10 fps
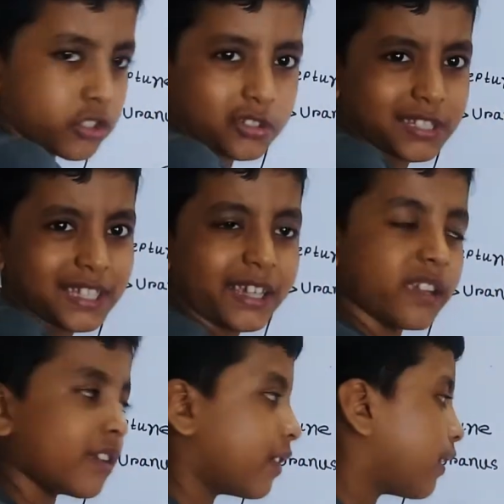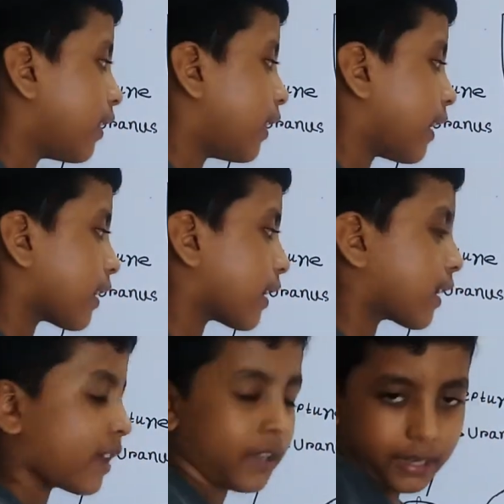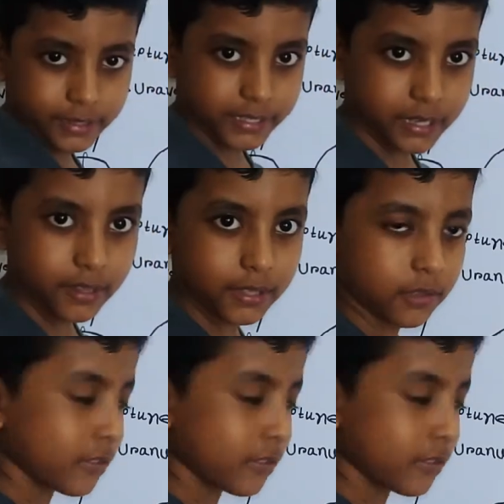to see. I tell you